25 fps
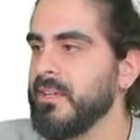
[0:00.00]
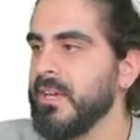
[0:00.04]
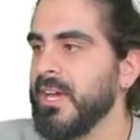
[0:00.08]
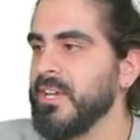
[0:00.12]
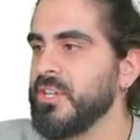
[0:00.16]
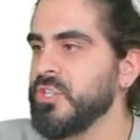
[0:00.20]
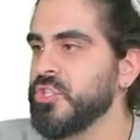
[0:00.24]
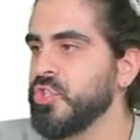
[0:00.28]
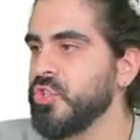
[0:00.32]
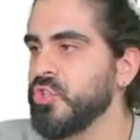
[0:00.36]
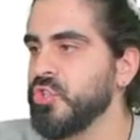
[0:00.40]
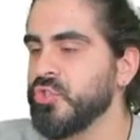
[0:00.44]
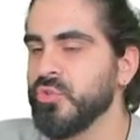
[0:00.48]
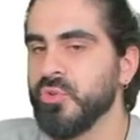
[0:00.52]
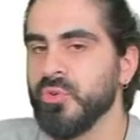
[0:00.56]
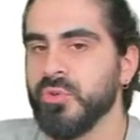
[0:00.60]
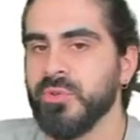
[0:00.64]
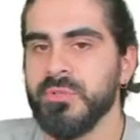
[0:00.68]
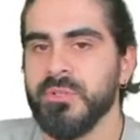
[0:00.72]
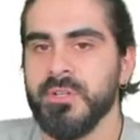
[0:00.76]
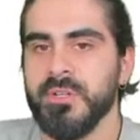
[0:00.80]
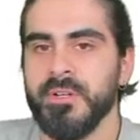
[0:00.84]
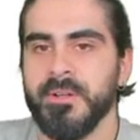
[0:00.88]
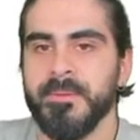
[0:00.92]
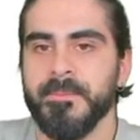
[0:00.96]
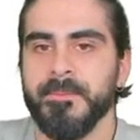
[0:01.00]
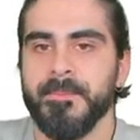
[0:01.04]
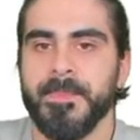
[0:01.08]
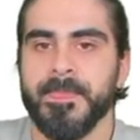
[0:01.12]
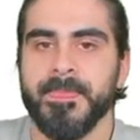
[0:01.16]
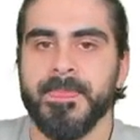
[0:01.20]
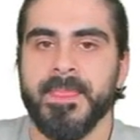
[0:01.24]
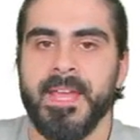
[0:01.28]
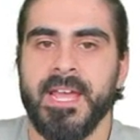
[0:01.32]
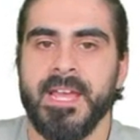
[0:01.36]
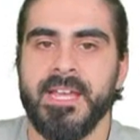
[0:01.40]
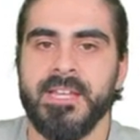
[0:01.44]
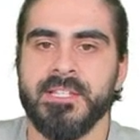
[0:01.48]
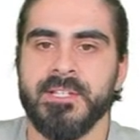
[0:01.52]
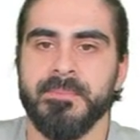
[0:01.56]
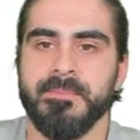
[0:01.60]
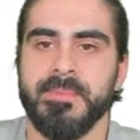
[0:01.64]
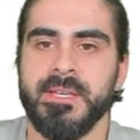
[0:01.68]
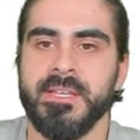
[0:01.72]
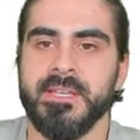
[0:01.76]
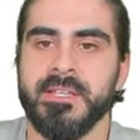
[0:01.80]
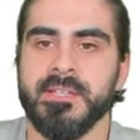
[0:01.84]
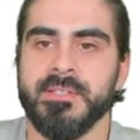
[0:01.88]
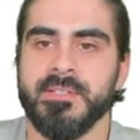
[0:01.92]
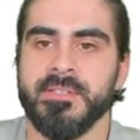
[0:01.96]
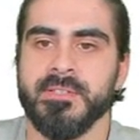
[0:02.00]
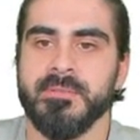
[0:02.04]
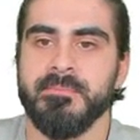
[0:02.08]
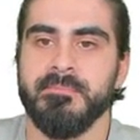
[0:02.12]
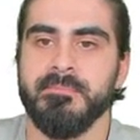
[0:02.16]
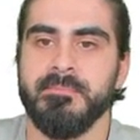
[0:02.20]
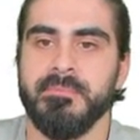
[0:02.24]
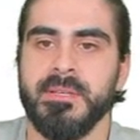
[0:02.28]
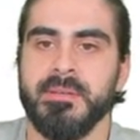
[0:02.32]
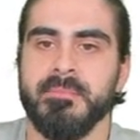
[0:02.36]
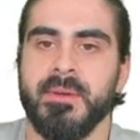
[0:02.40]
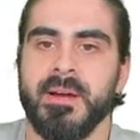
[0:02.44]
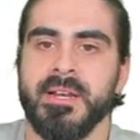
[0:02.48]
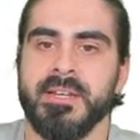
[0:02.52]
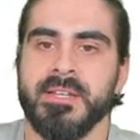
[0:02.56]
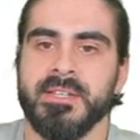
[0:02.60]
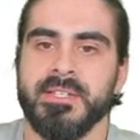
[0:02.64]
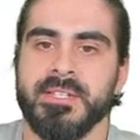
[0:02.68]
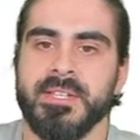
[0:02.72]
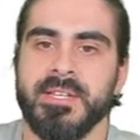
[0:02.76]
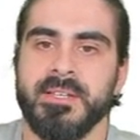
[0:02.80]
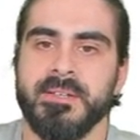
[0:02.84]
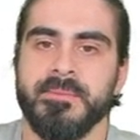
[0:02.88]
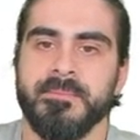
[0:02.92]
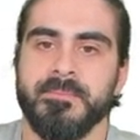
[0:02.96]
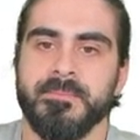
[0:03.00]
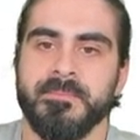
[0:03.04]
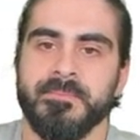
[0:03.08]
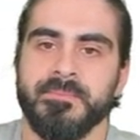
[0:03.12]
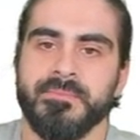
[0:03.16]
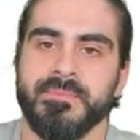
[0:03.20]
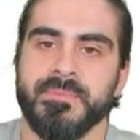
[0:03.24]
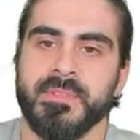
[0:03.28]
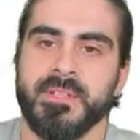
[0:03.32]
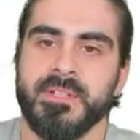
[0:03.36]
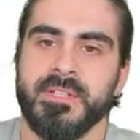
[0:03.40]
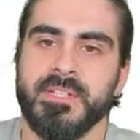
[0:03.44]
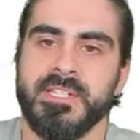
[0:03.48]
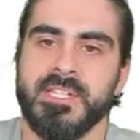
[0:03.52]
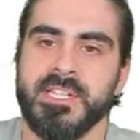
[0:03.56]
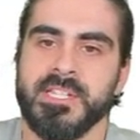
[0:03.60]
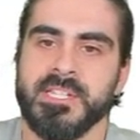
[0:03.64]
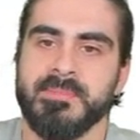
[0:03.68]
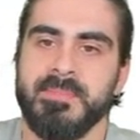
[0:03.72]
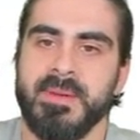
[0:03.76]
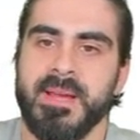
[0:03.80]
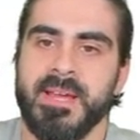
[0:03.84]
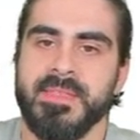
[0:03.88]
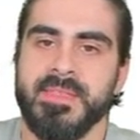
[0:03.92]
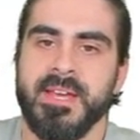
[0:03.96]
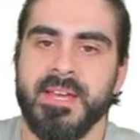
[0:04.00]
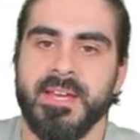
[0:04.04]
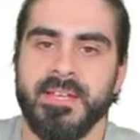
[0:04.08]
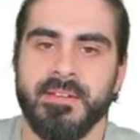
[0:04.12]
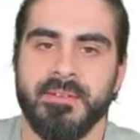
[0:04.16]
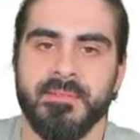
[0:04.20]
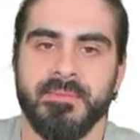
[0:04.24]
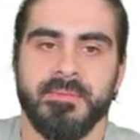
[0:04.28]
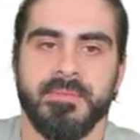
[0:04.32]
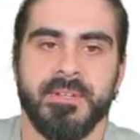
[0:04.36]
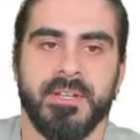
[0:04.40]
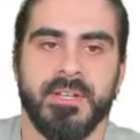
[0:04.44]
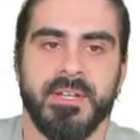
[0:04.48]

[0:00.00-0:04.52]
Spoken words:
As usual, A to B is B minus A. Let's expand that in.